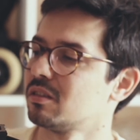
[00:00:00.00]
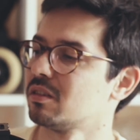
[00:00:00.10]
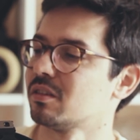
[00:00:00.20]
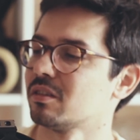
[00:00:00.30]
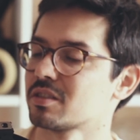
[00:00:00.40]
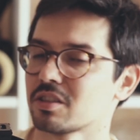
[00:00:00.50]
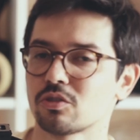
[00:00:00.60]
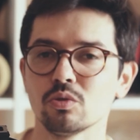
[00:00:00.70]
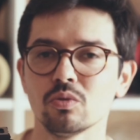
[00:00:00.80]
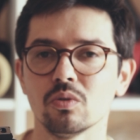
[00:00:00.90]
the
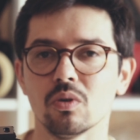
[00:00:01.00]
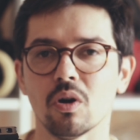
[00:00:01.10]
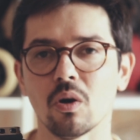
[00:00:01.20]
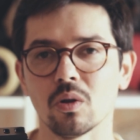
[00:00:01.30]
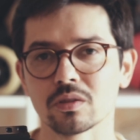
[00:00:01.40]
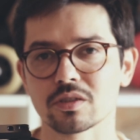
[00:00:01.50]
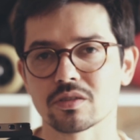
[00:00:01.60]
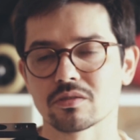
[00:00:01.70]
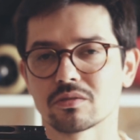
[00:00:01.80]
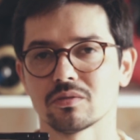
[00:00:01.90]
two
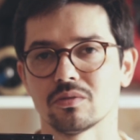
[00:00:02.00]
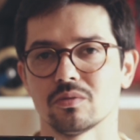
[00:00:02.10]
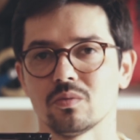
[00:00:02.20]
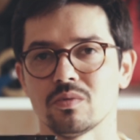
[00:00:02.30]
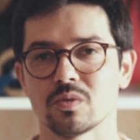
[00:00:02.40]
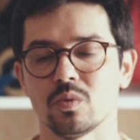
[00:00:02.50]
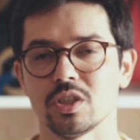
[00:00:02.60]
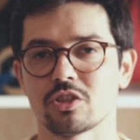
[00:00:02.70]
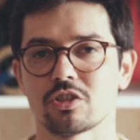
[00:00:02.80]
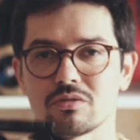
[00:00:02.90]
holes with
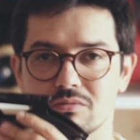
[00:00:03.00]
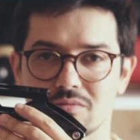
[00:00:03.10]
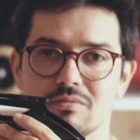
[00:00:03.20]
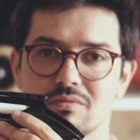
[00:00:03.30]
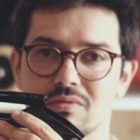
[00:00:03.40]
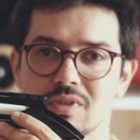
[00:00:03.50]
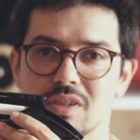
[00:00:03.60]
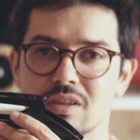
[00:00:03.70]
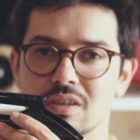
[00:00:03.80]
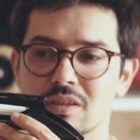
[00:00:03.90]
which
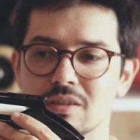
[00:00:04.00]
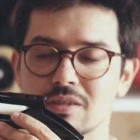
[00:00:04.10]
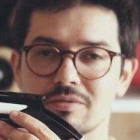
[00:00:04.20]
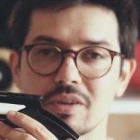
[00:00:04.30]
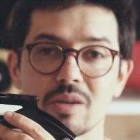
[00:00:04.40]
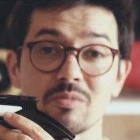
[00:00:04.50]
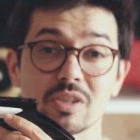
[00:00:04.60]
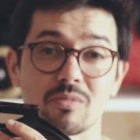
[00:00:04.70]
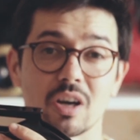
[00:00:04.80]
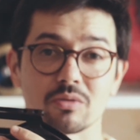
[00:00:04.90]
the frame
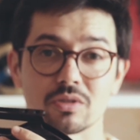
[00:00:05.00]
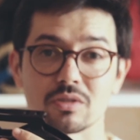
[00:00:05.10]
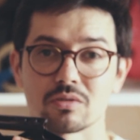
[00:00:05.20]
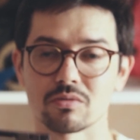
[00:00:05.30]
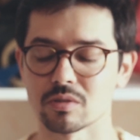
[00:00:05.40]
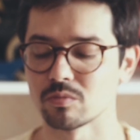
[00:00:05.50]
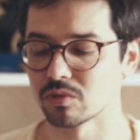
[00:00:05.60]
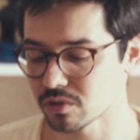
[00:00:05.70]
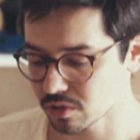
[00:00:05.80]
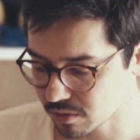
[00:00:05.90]
is mounted to the boot.